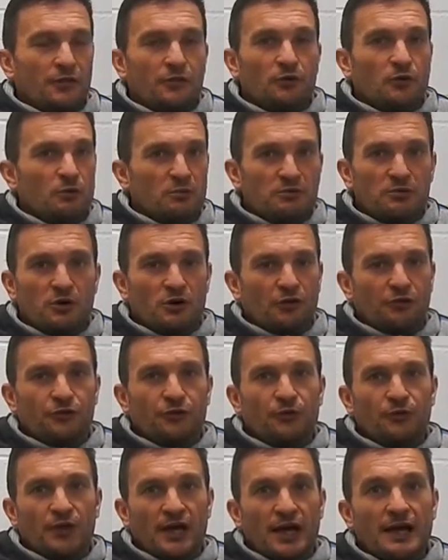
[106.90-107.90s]
I thought we've got
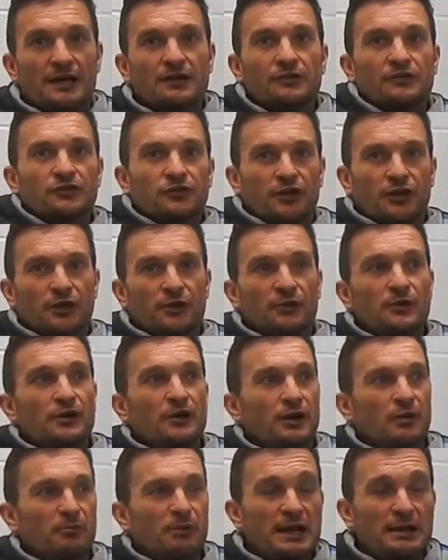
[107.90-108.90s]
to do that. So
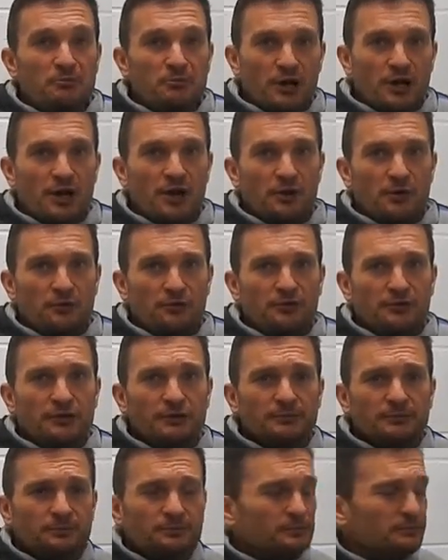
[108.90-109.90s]
I made my own.
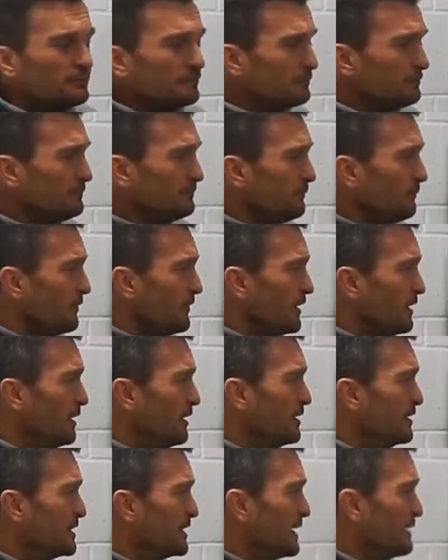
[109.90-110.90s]

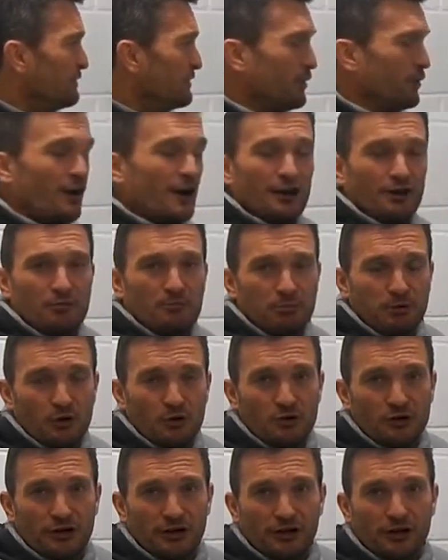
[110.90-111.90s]
It's like a nylon
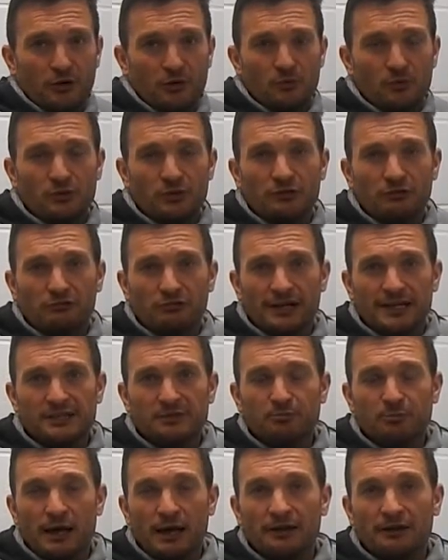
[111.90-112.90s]
block and an old
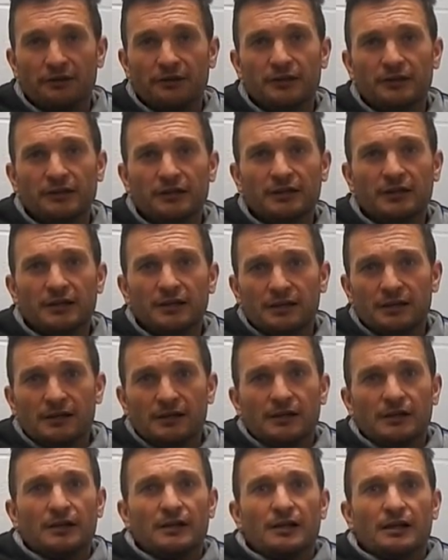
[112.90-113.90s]
race pattern.
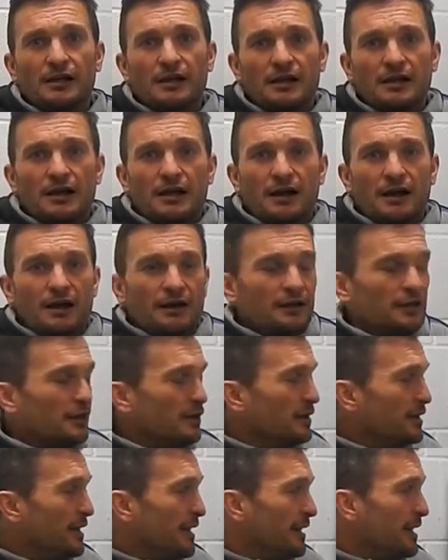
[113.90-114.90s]
And
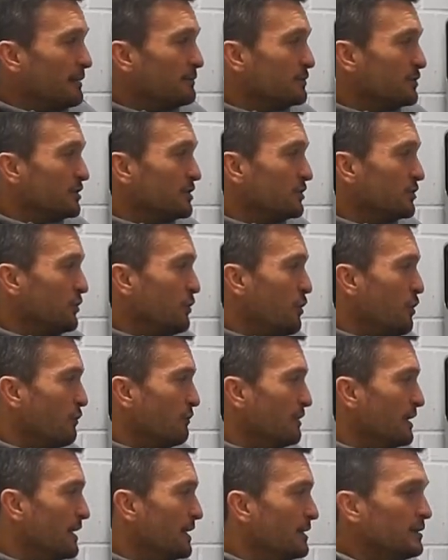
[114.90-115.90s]
yeah, that was the
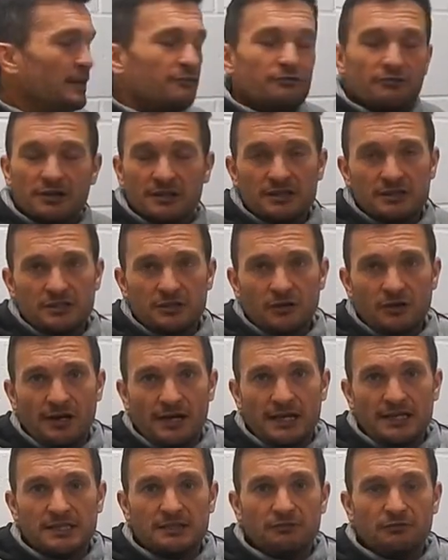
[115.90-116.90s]
start really. Friends
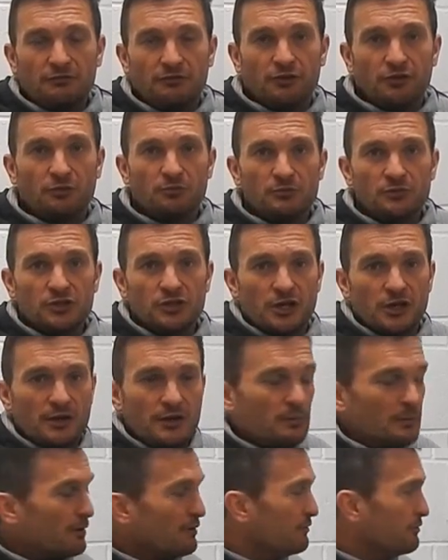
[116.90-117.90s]
started asking for them, so
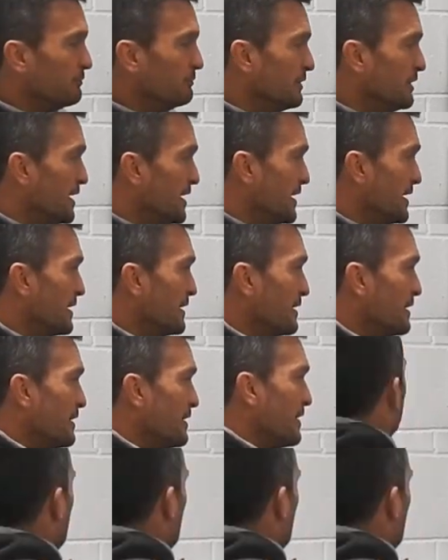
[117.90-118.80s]
it went from there.